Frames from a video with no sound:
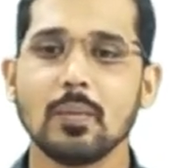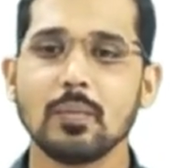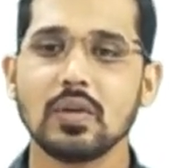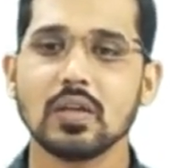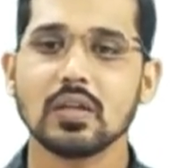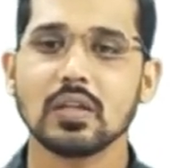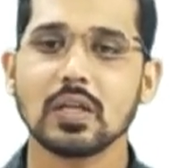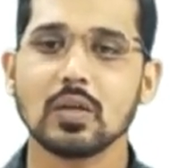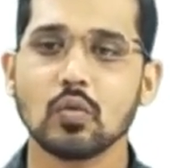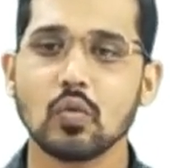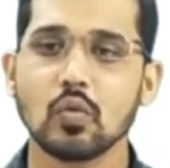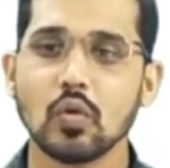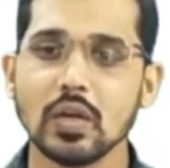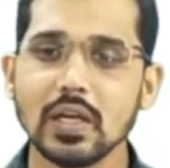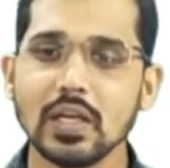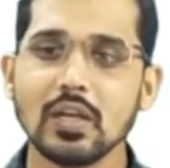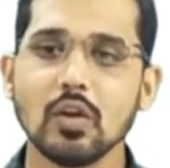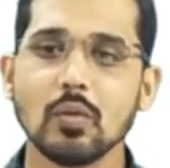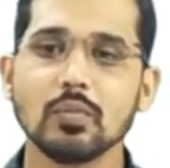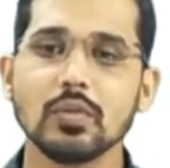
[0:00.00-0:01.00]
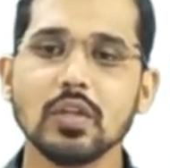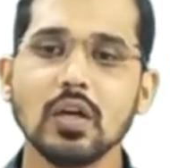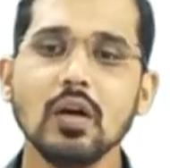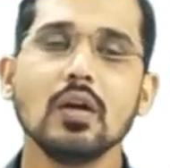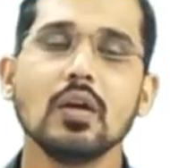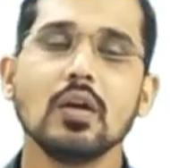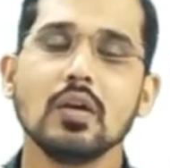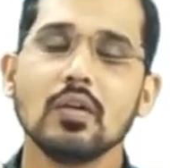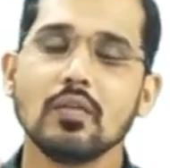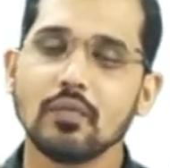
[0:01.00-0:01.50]
After that, quality of
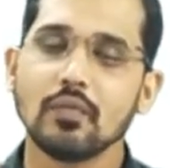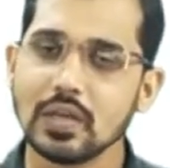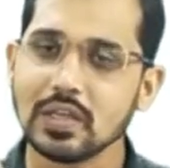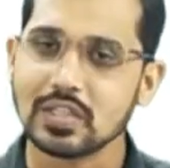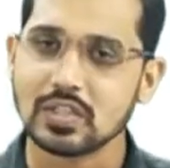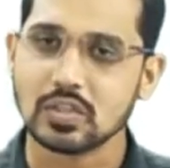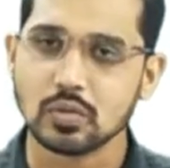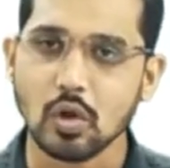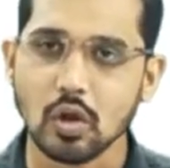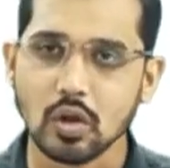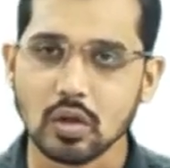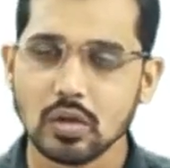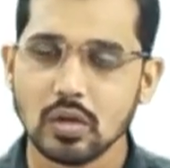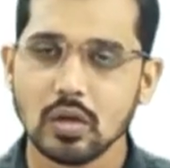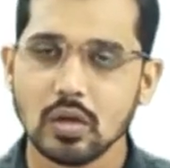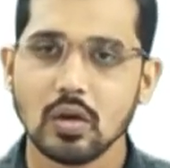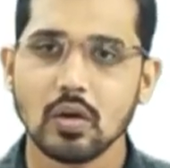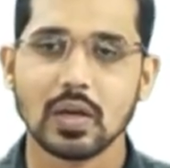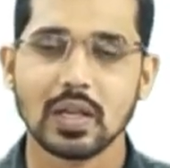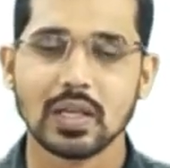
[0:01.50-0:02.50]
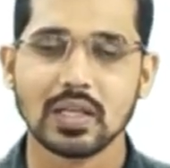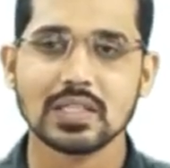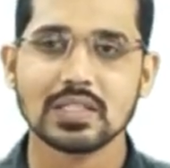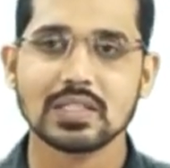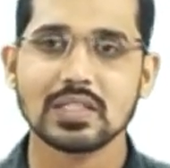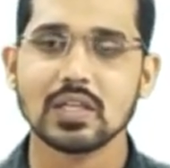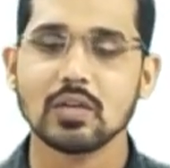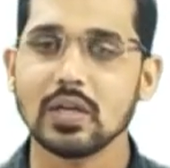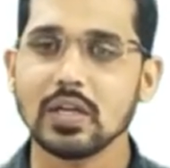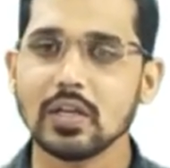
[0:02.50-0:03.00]
the feedstock, or I can
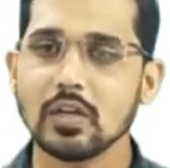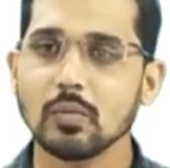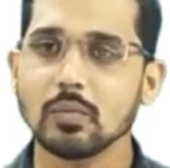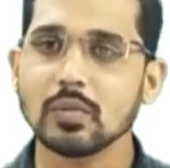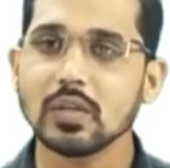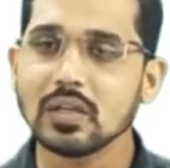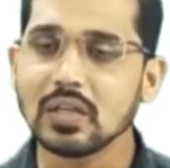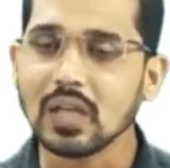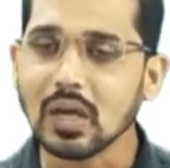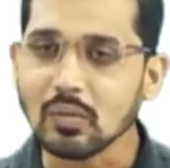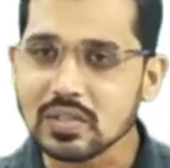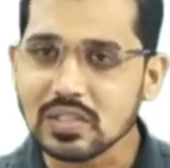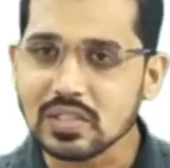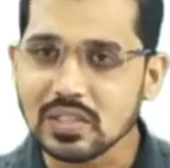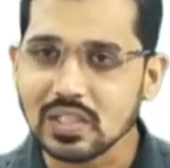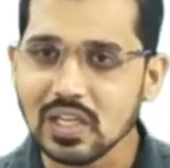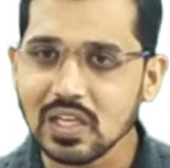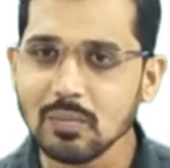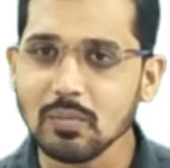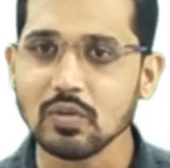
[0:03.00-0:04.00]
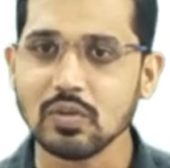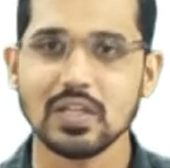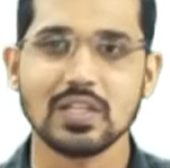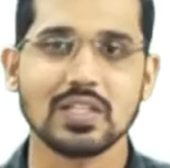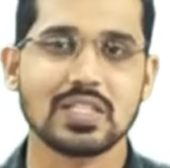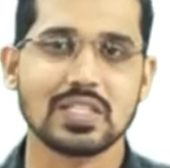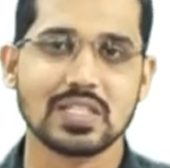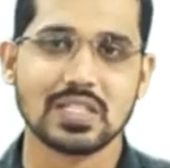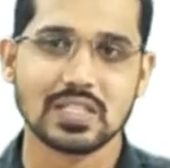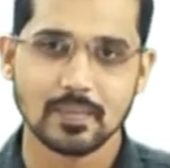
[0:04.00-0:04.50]
say quality of the downstream
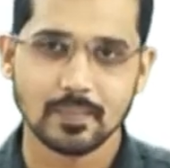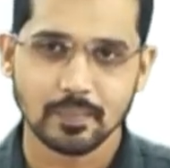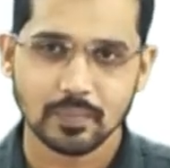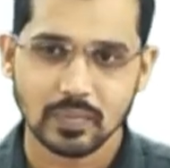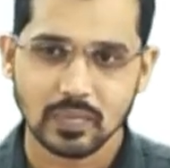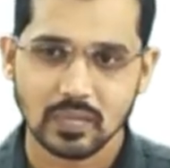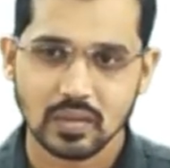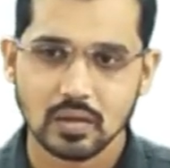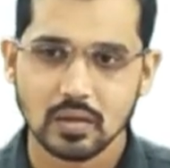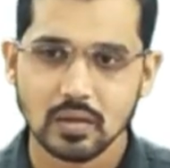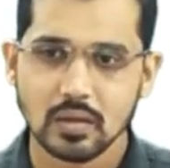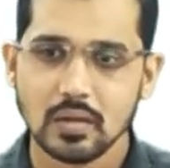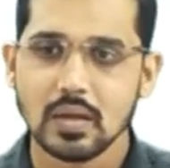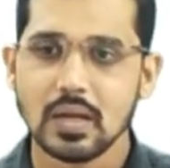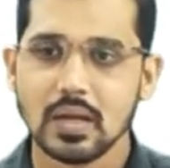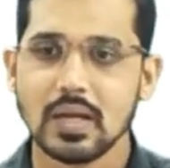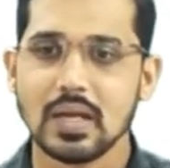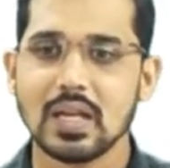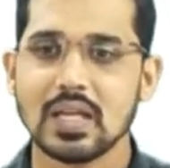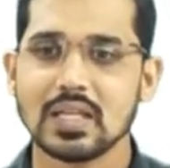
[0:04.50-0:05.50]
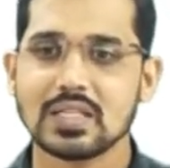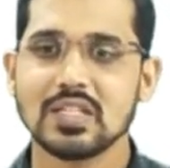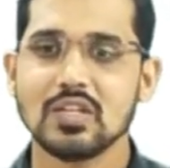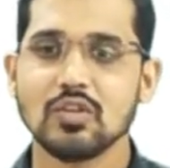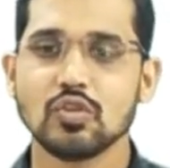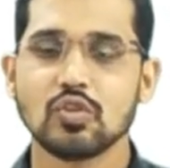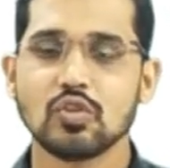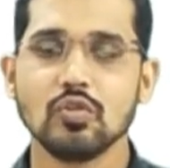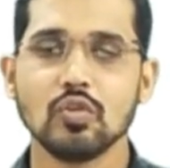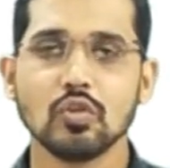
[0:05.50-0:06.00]
units. And lastly,
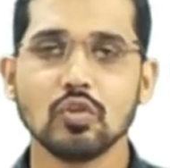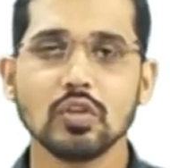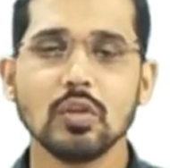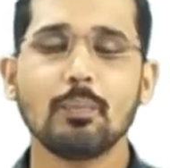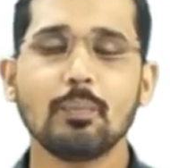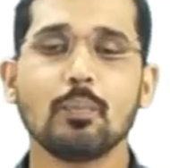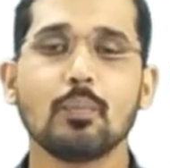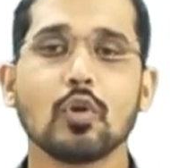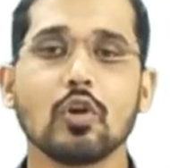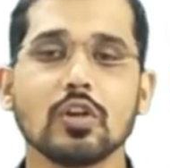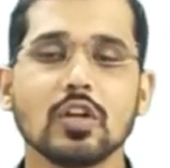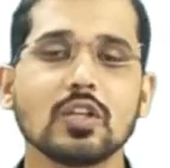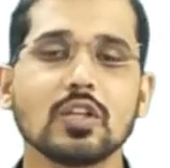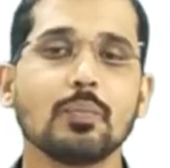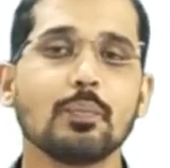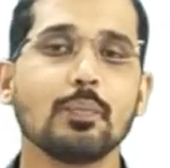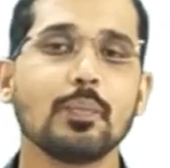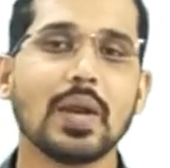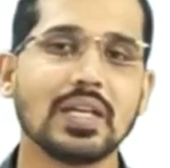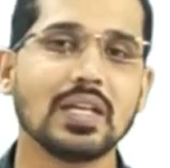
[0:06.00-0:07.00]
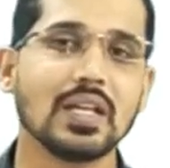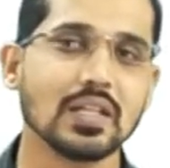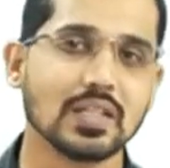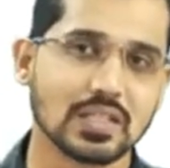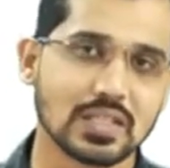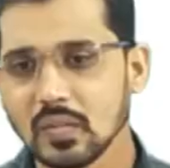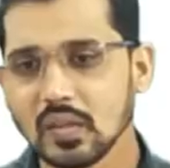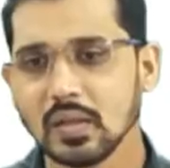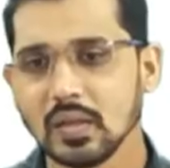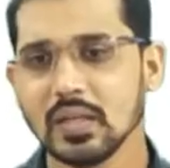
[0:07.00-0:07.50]
you should know the product
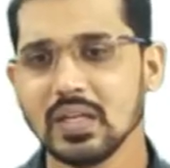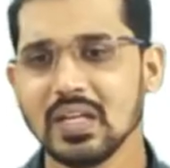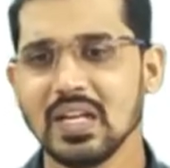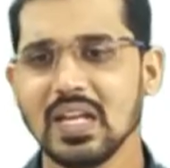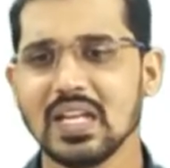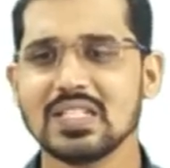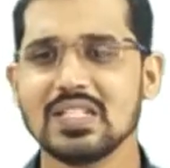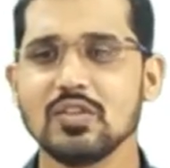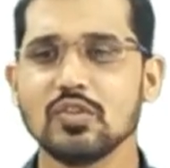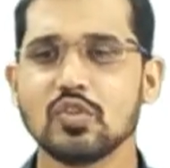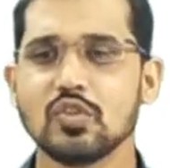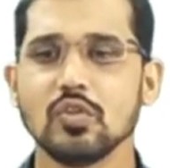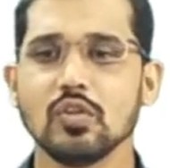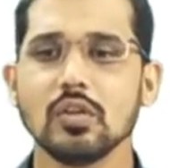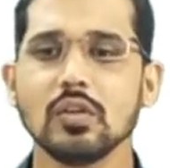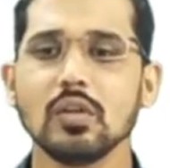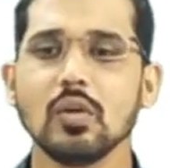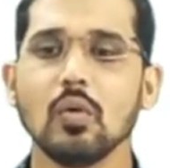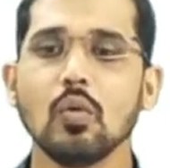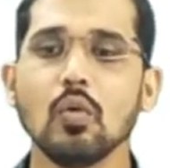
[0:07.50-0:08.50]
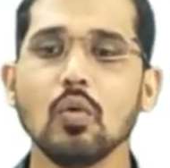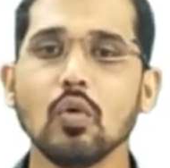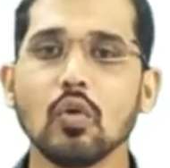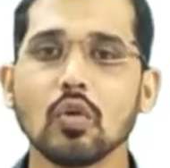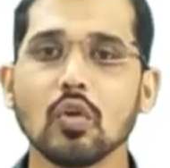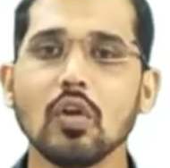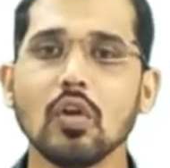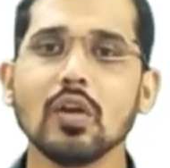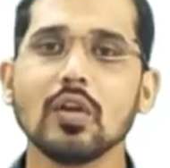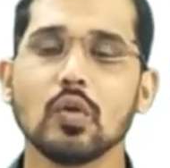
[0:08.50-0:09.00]
patterns. And lastly, you should know the
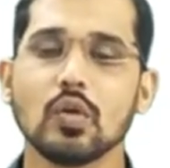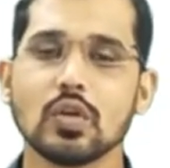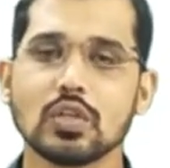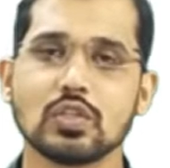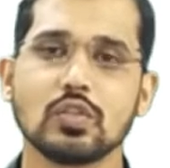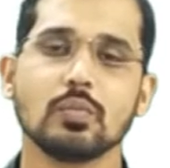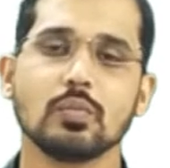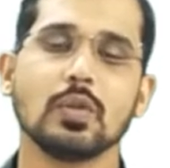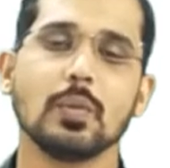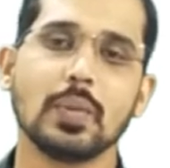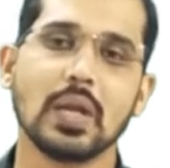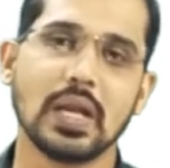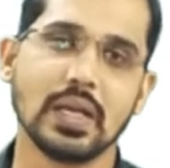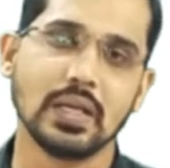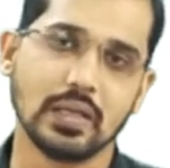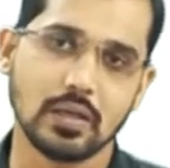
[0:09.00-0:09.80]
overall cost of the plant.